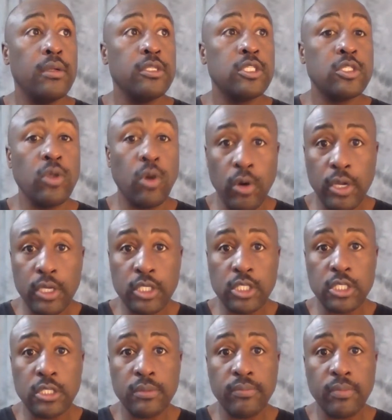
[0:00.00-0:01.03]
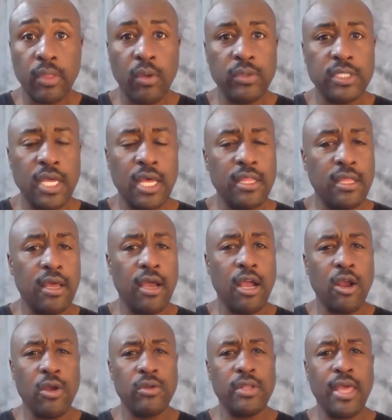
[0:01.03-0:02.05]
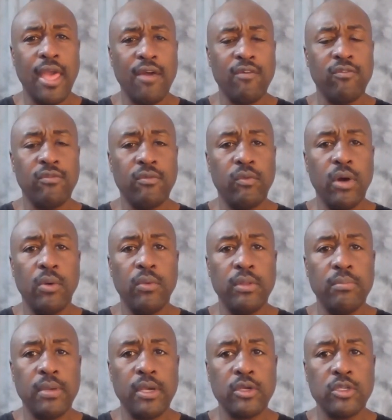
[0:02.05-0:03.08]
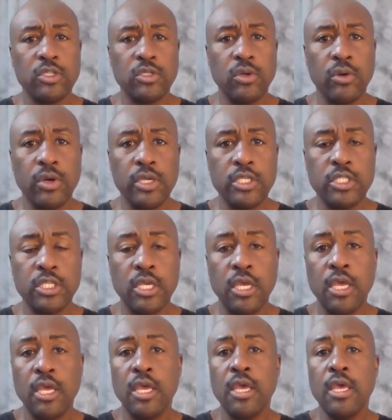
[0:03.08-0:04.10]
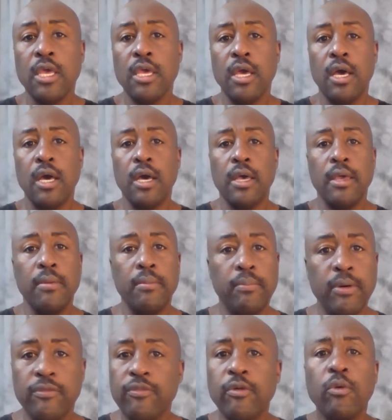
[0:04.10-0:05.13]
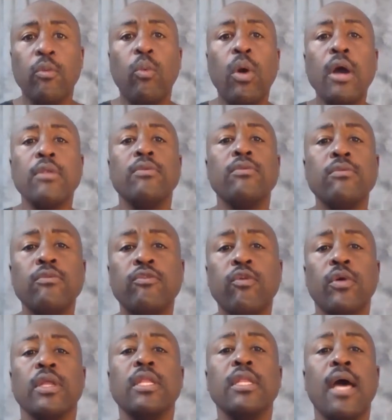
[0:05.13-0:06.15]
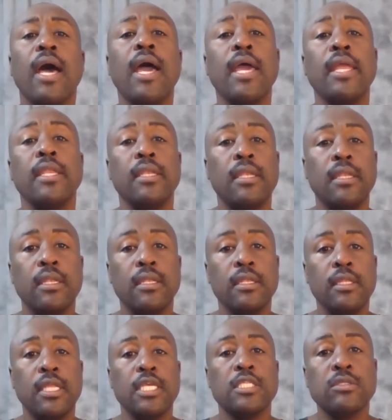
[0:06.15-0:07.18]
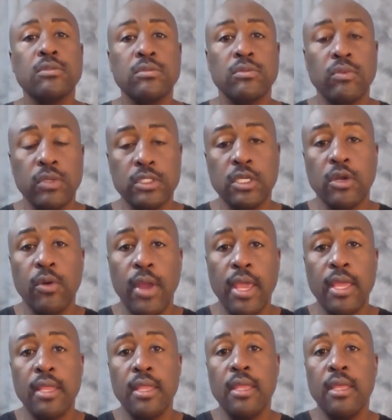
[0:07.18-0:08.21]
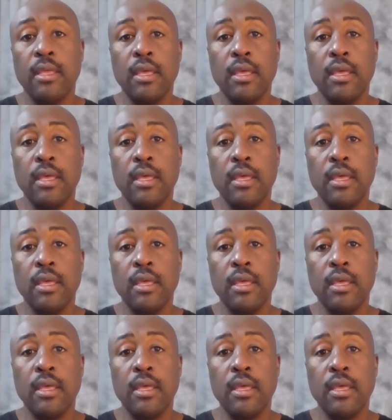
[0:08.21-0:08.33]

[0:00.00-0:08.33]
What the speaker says: storage, which I heard they have one with bigger storage. But for $149, this was a great